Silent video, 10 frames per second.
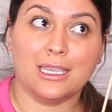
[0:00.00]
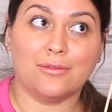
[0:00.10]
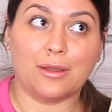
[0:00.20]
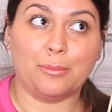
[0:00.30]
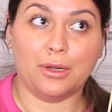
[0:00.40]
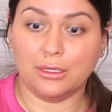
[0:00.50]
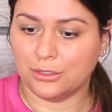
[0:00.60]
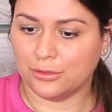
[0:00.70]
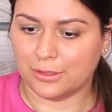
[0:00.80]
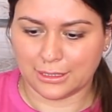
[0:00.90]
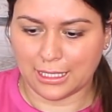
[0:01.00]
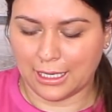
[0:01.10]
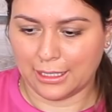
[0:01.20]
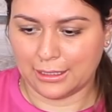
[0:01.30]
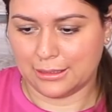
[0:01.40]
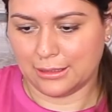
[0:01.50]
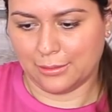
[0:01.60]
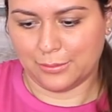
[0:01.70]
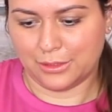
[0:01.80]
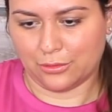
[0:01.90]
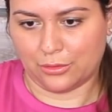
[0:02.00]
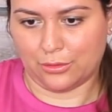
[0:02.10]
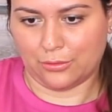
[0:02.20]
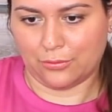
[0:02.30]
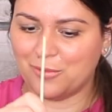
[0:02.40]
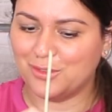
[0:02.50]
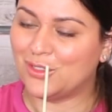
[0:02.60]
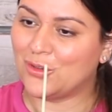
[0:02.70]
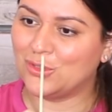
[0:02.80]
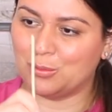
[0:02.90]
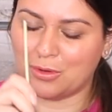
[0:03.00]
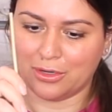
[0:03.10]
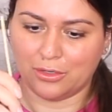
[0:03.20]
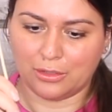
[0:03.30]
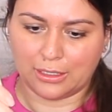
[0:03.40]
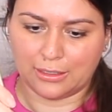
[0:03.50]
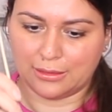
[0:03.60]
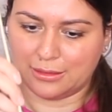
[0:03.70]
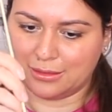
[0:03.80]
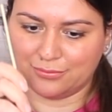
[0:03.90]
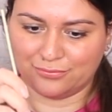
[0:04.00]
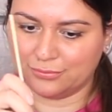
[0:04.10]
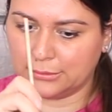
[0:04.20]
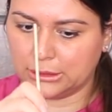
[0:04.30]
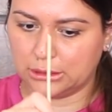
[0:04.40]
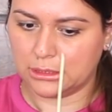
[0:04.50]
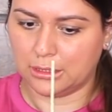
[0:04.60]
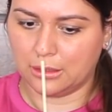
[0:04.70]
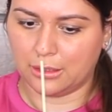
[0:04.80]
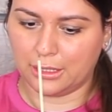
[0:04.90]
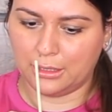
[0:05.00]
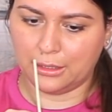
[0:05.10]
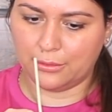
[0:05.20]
If I puncture the sides, let me show you. So smart, you guys. Y'all didn't